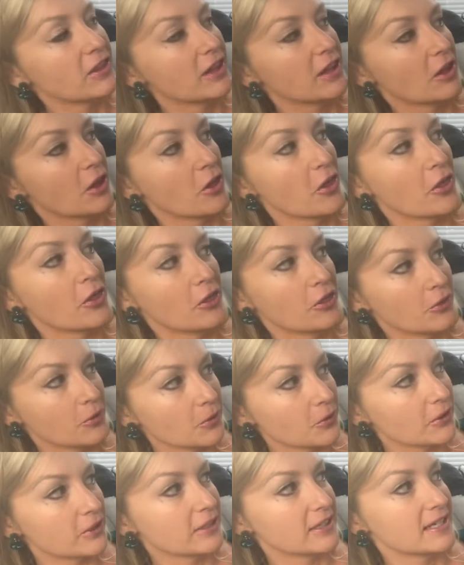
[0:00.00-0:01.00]

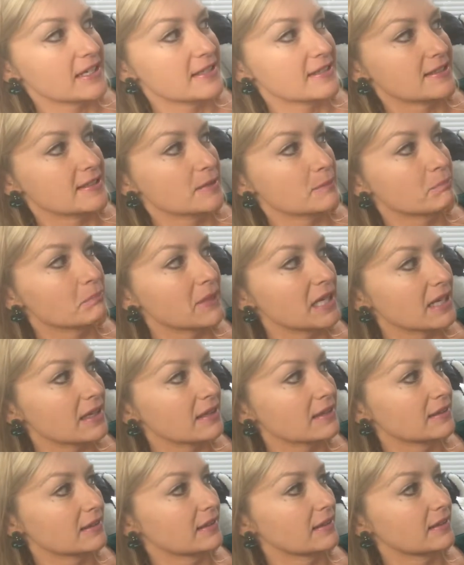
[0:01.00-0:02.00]
authorities
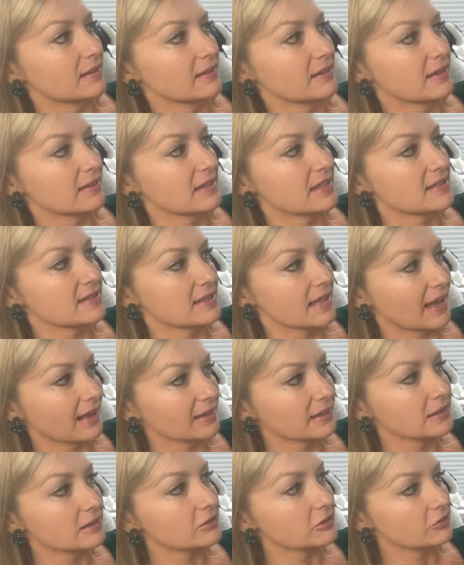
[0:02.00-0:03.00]
demanded that the
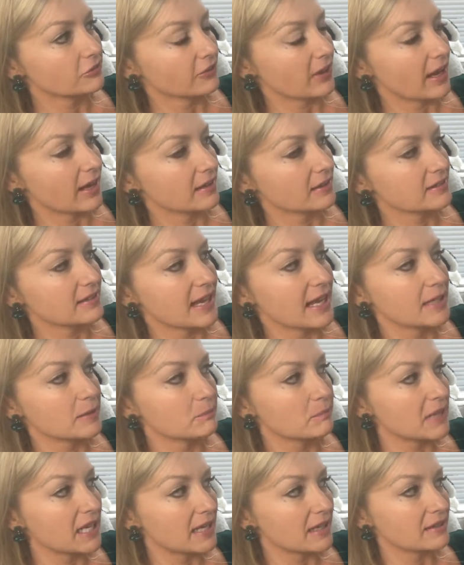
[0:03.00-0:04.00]
sad little fact
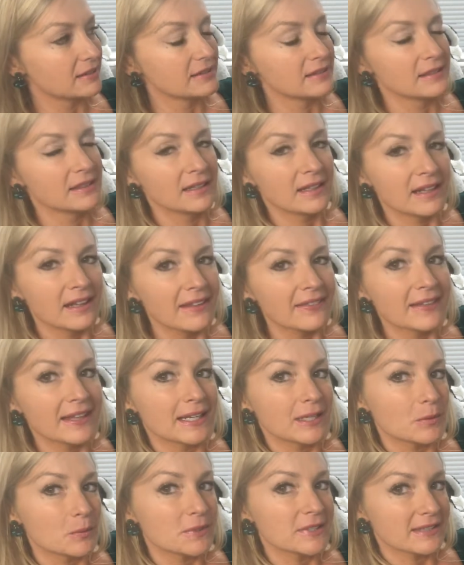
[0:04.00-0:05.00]
admit that
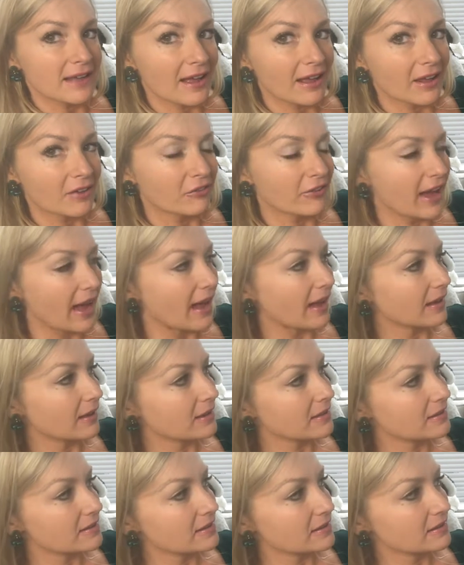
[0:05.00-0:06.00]
it was not a
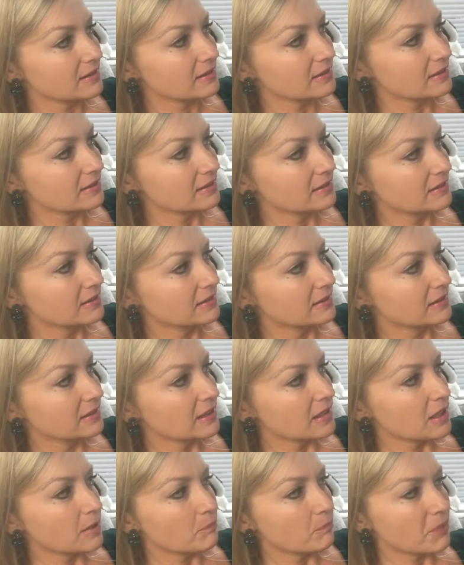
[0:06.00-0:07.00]
fact.
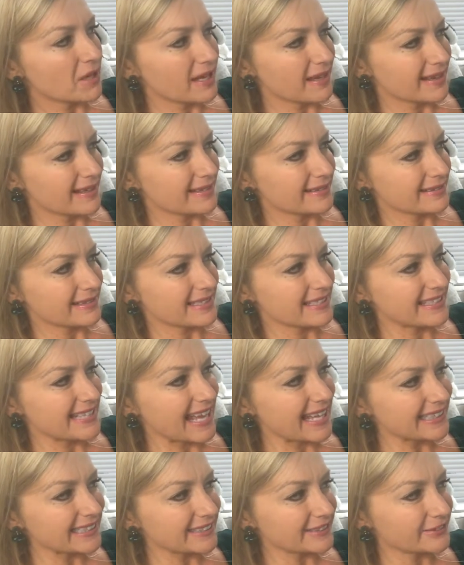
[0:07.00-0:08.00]
But the
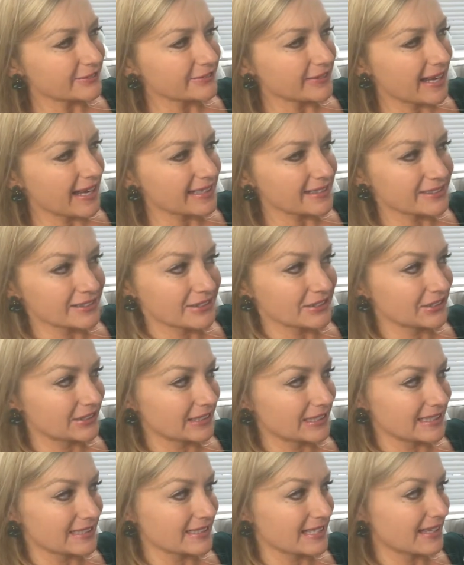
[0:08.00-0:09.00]
sad little fact could
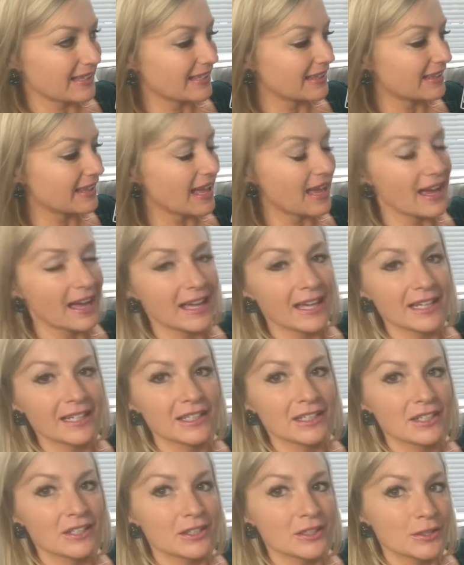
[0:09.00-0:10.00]
not tell a lie,
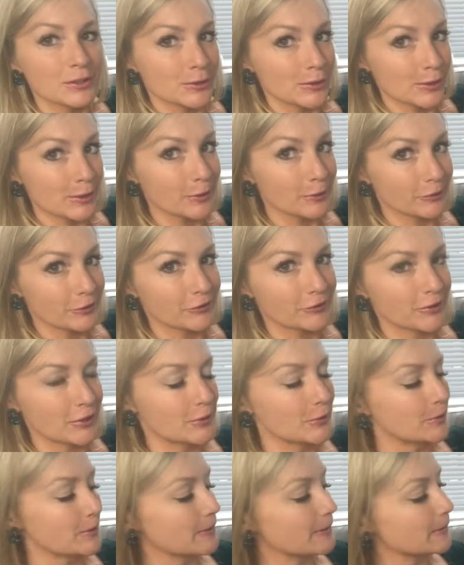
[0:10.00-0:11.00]
so it
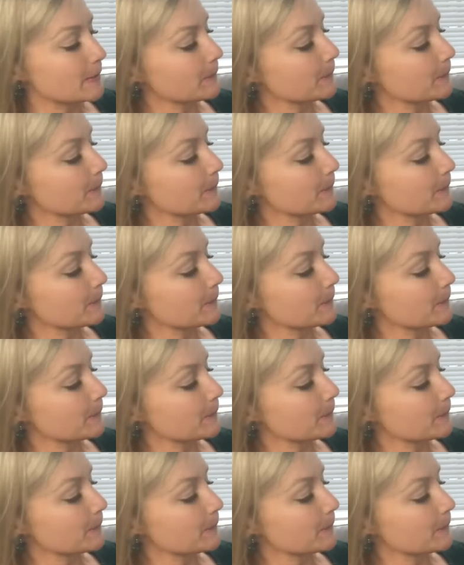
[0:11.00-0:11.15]
refused.